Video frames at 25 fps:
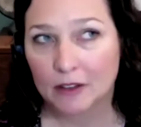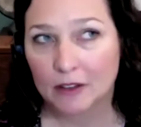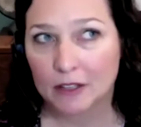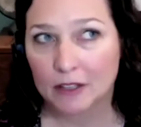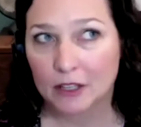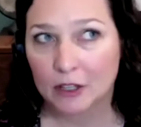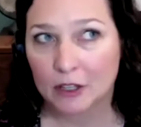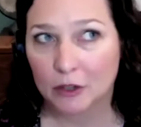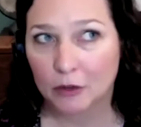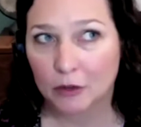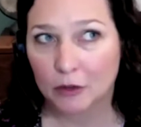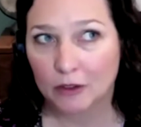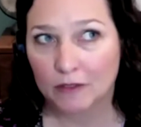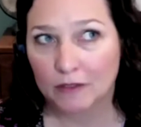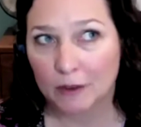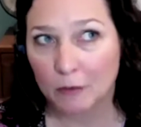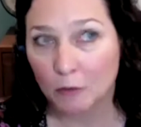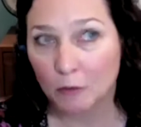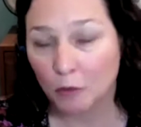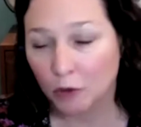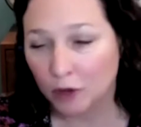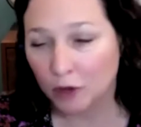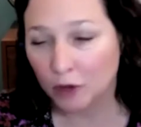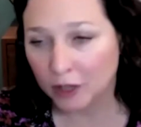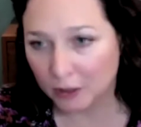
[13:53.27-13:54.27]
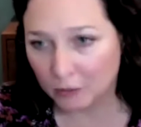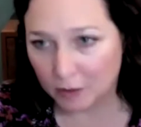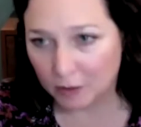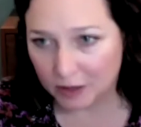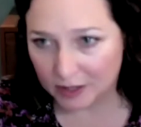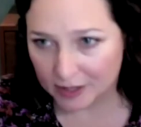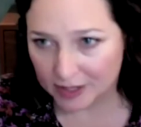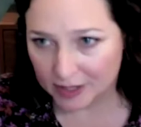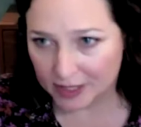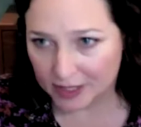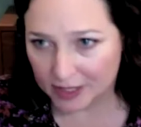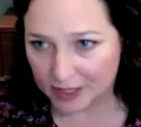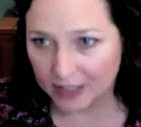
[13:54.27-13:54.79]
if I'm working with
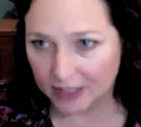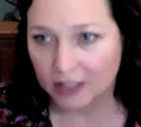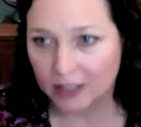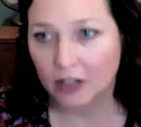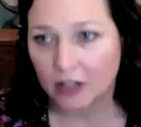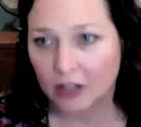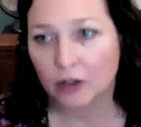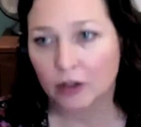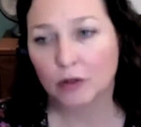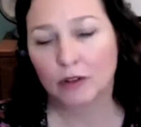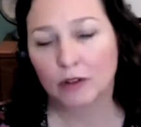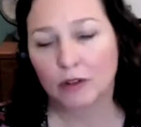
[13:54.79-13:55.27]
a CEO,